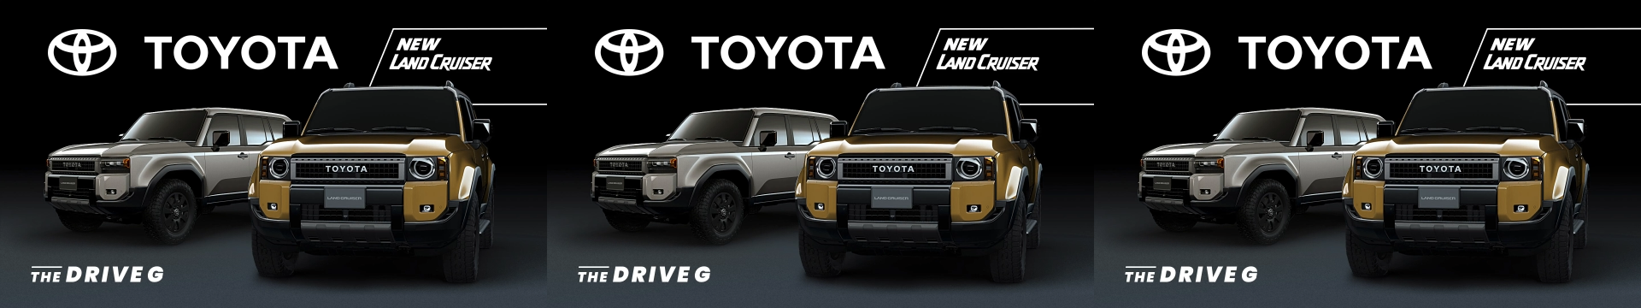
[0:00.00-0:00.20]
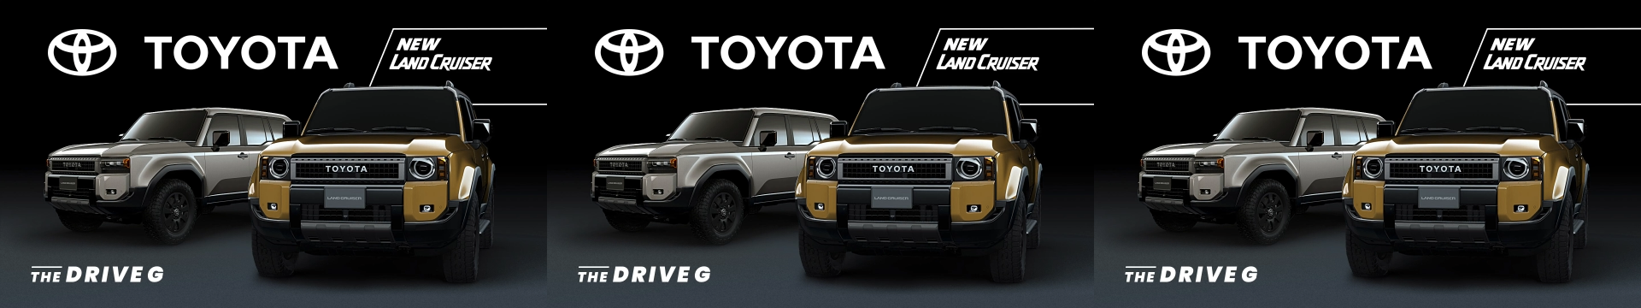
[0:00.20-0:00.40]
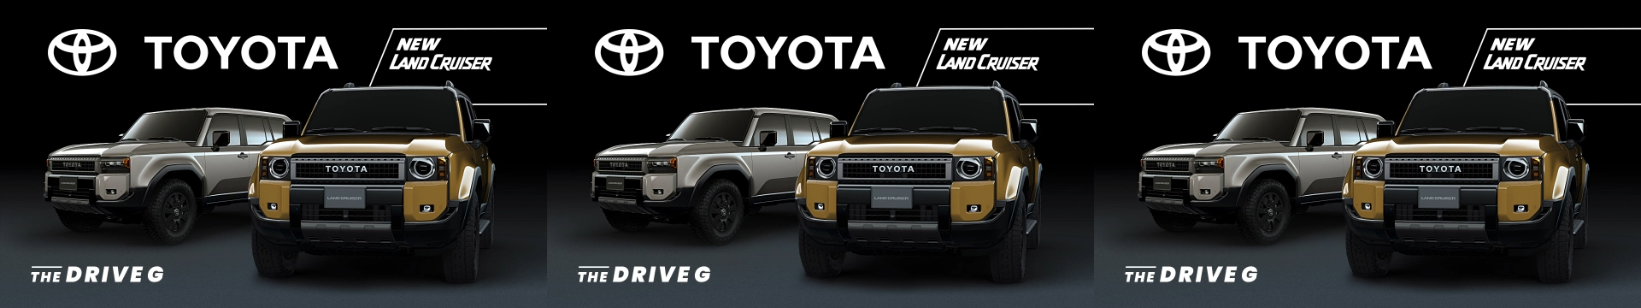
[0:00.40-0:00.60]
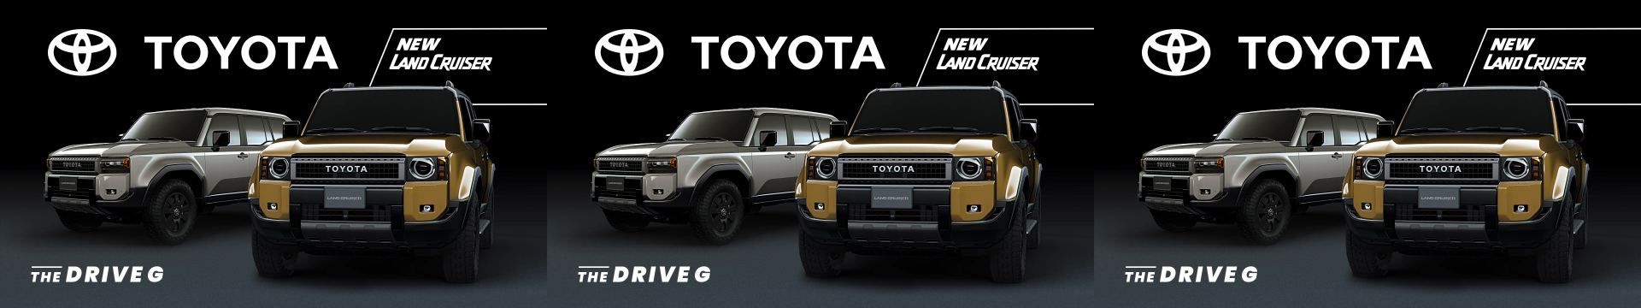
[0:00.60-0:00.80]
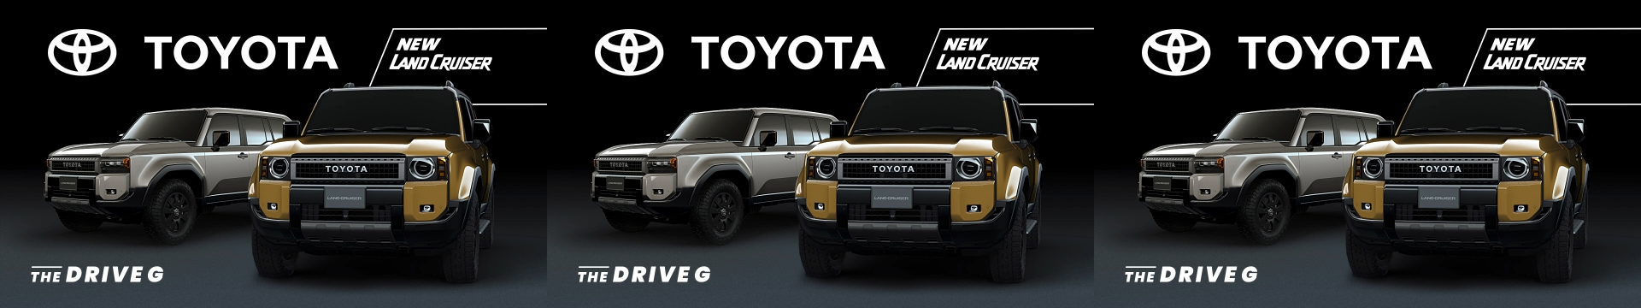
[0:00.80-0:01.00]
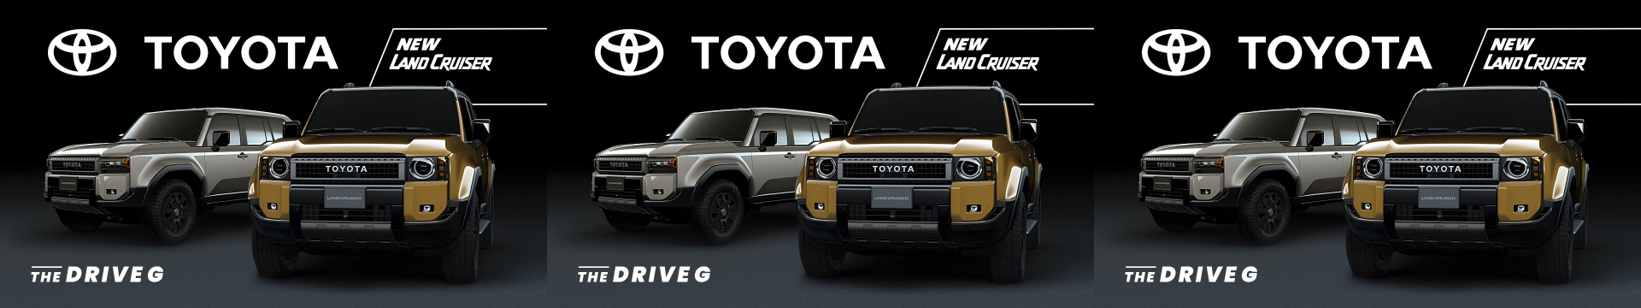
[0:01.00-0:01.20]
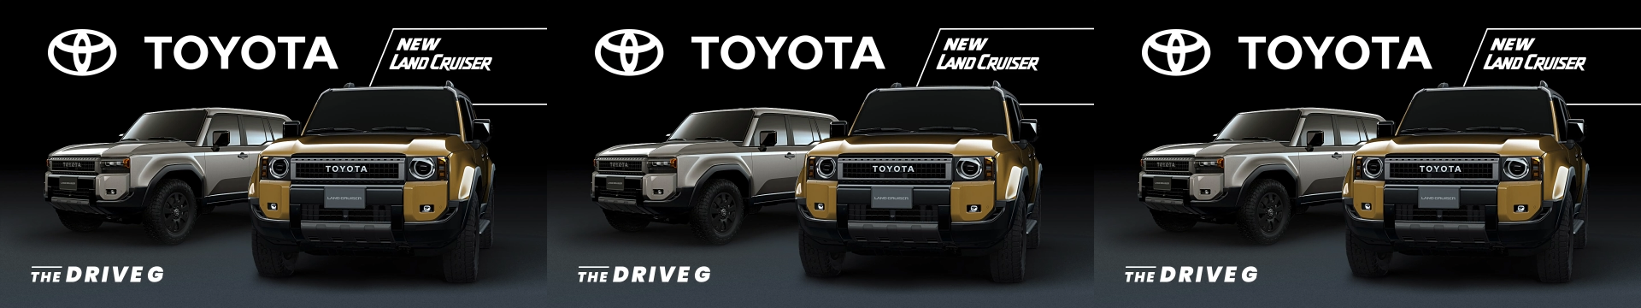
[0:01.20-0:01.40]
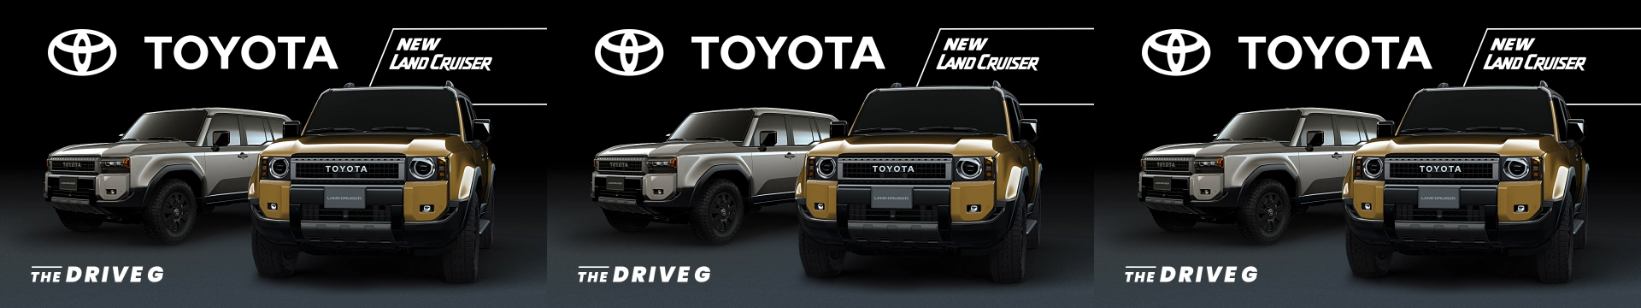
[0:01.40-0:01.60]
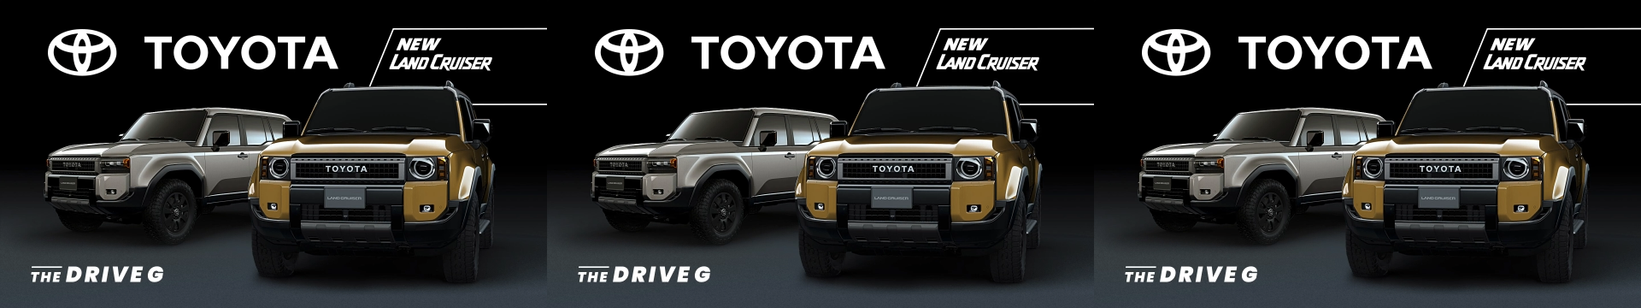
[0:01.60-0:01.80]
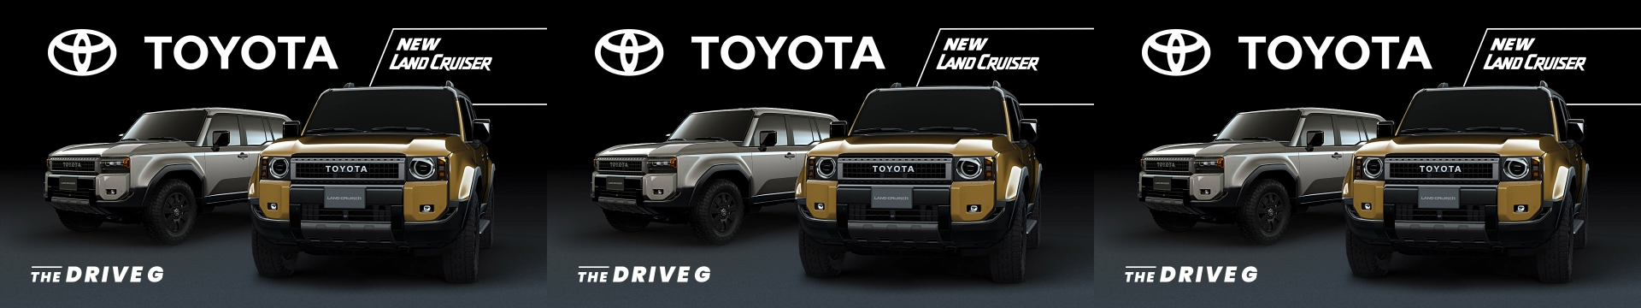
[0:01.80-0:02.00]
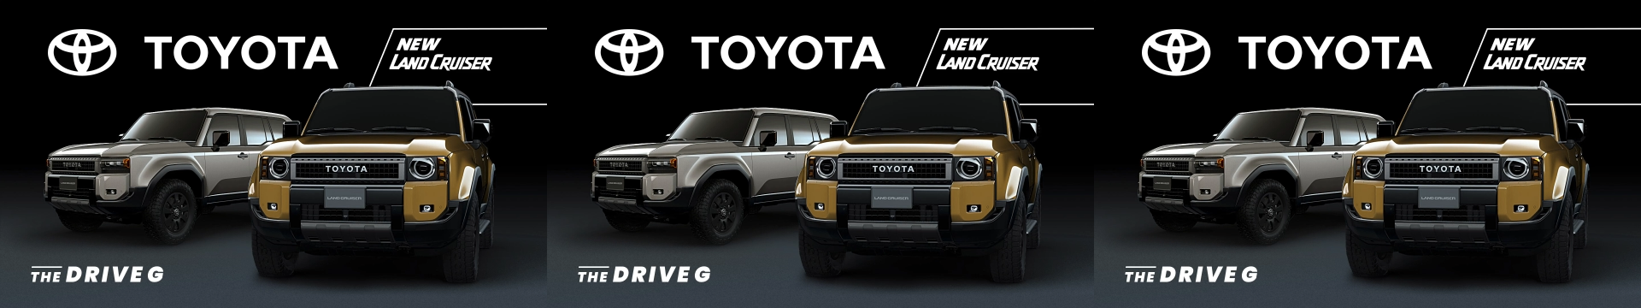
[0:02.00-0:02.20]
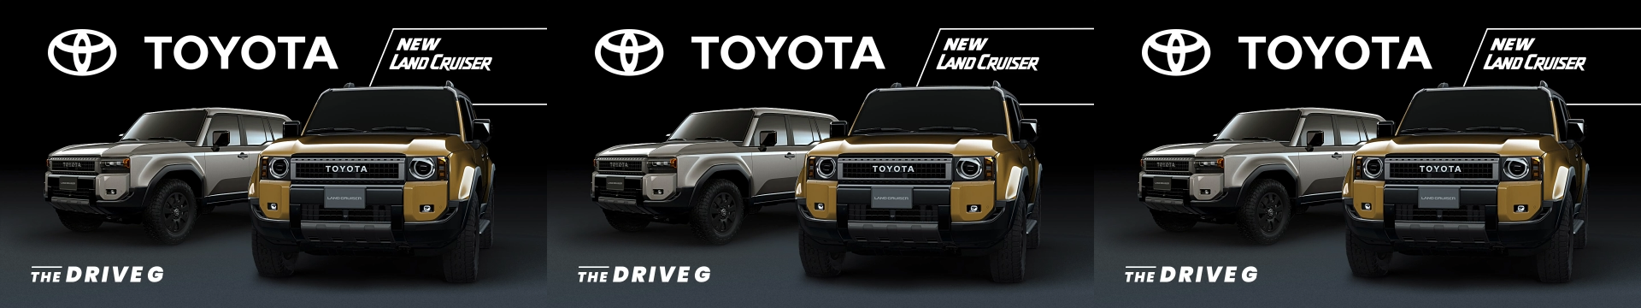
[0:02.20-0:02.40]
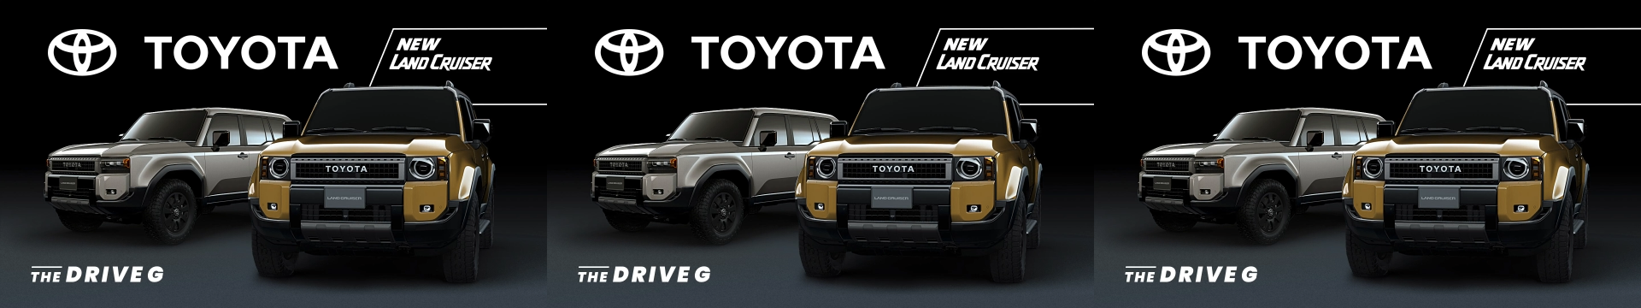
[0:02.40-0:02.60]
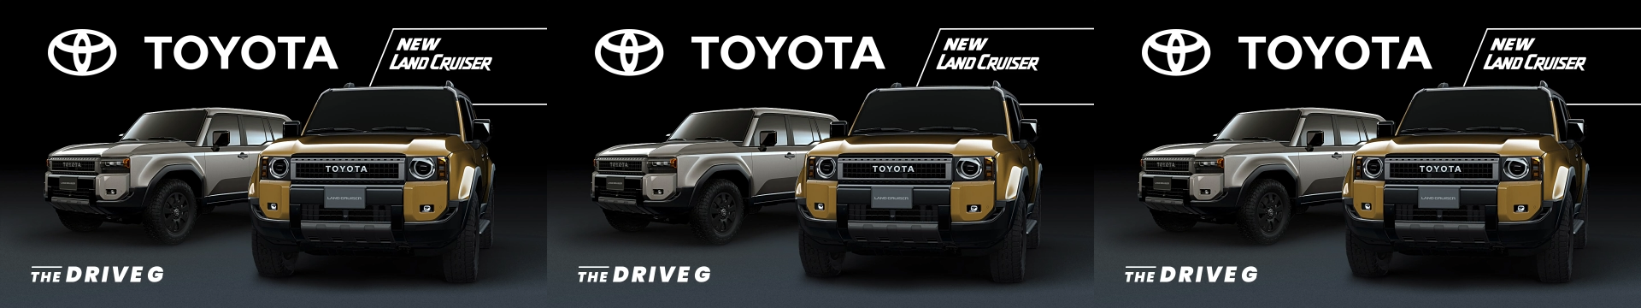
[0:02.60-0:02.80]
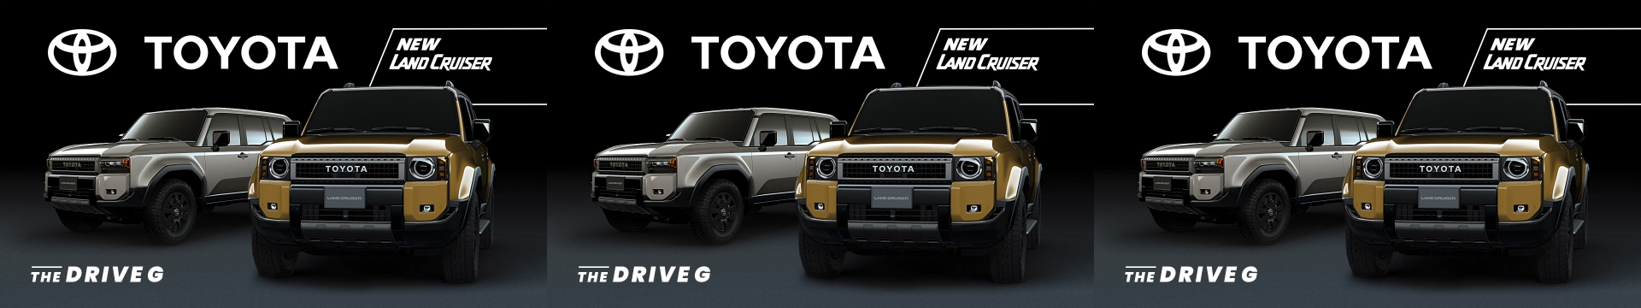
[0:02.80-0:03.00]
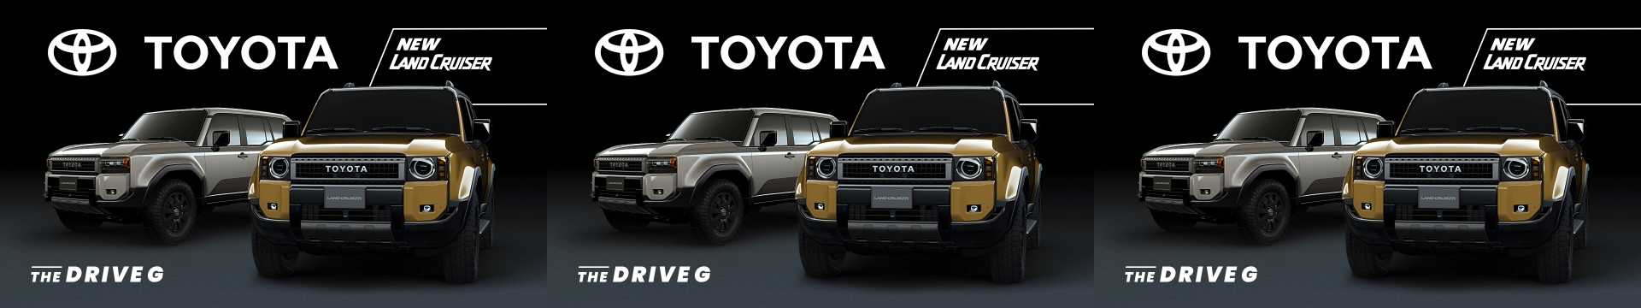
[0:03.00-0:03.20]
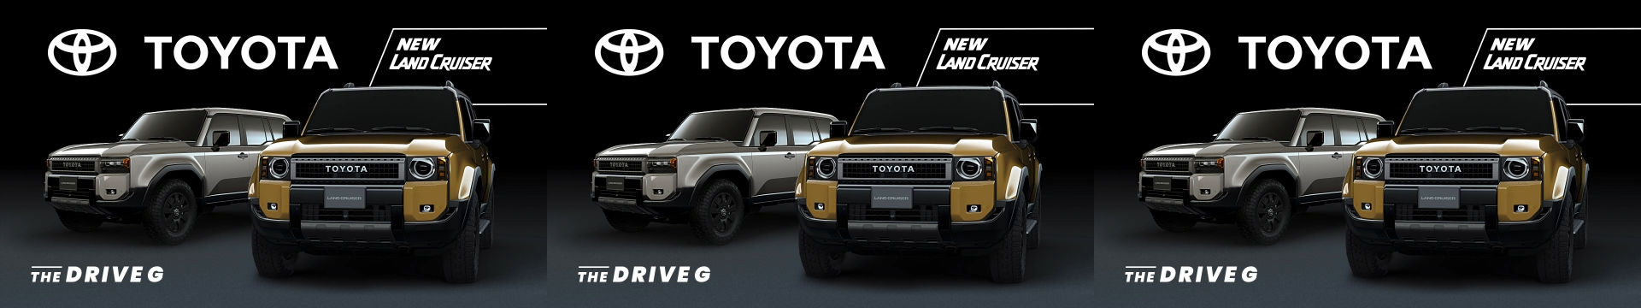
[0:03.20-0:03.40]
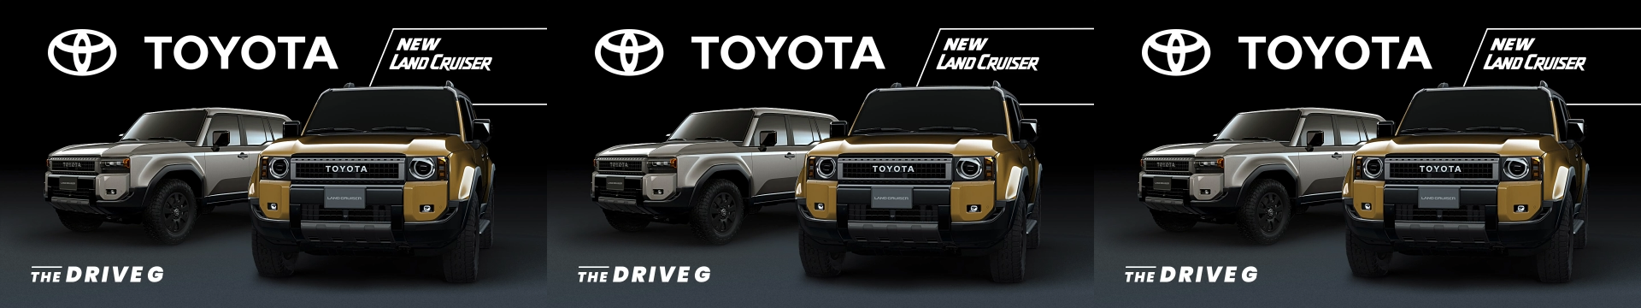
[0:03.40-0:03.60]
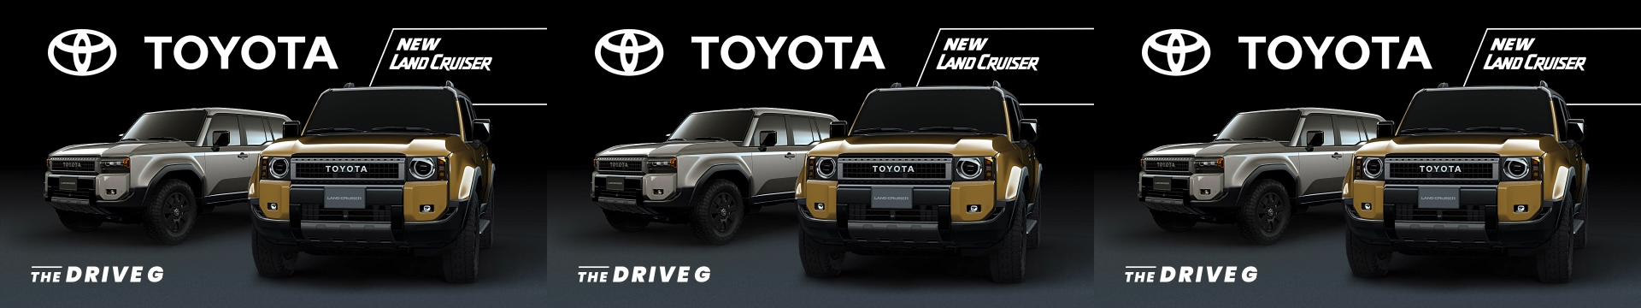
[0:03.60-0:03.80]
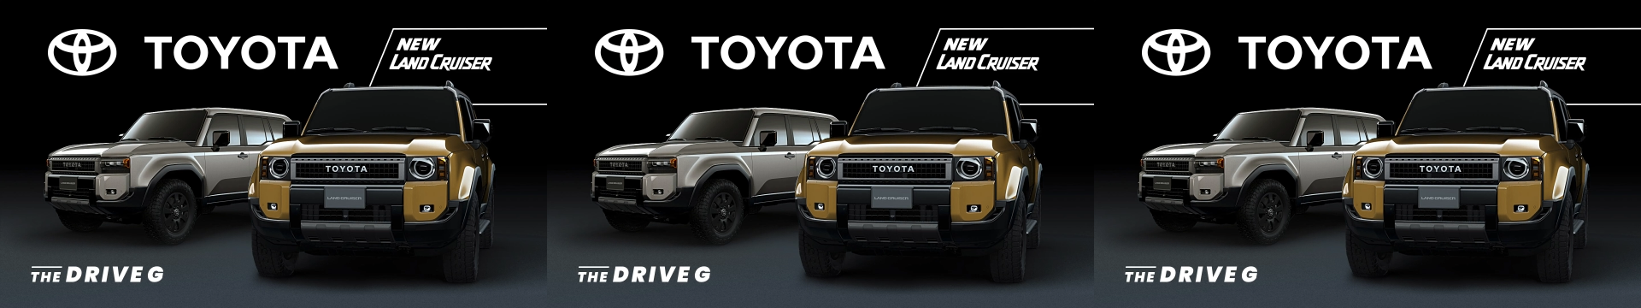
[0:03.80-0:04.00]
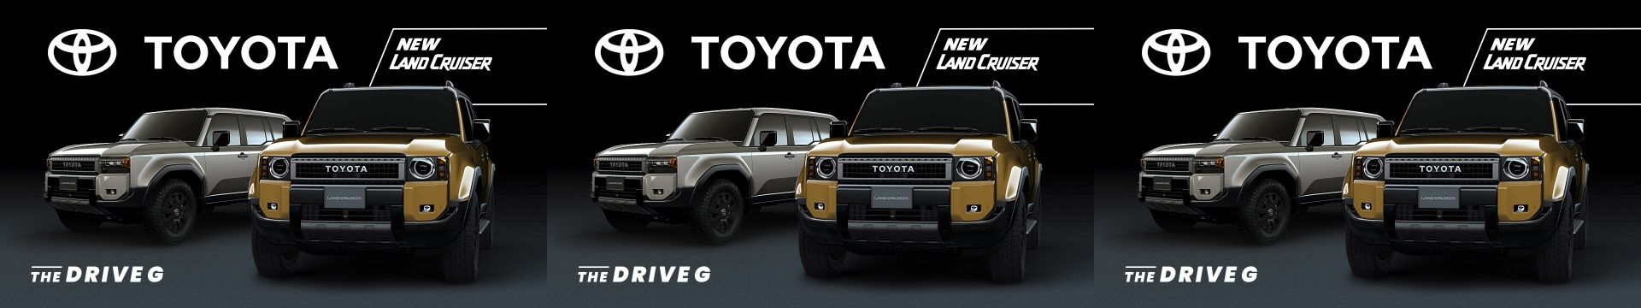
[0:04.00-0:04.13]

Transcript: (no speaker visible)